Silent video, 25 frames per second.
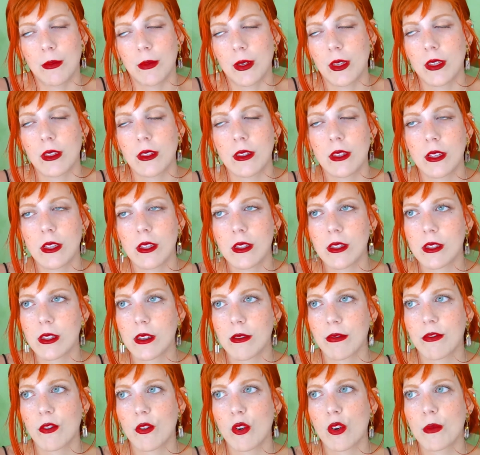it's
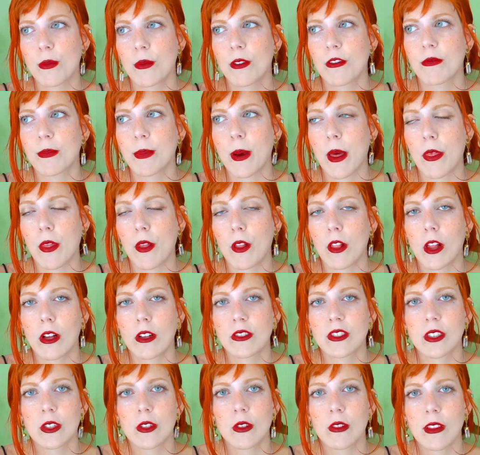a form of
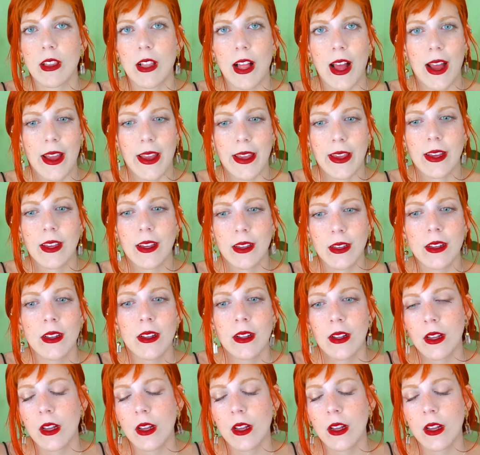pathological lying.